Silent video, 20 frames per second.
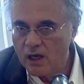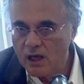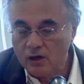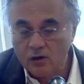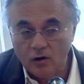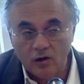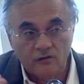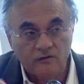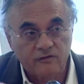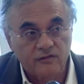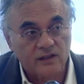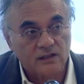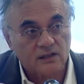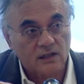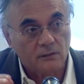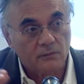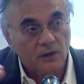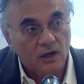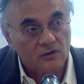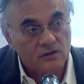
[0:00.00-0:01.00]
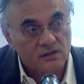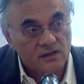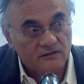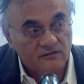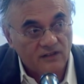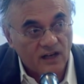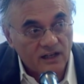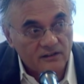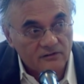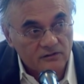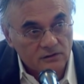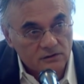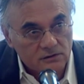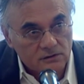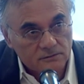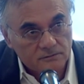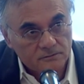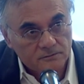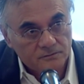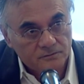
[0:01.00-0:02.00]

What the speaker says: a conflict about survival.